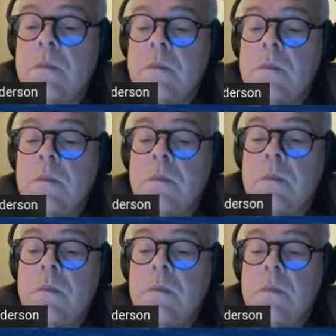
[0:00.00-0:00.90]

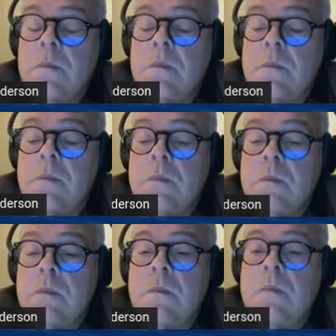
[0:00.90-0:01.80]

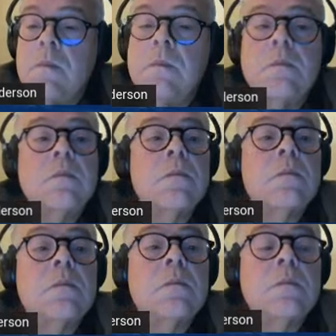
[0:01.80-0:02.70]

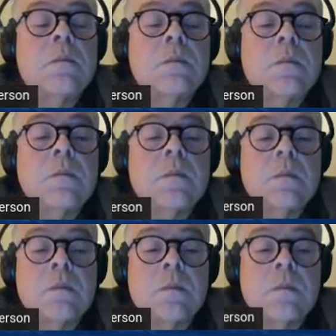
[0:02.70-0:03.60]

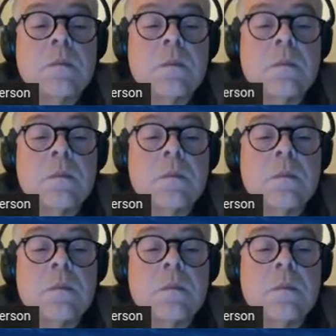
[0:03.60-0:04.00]
(silent)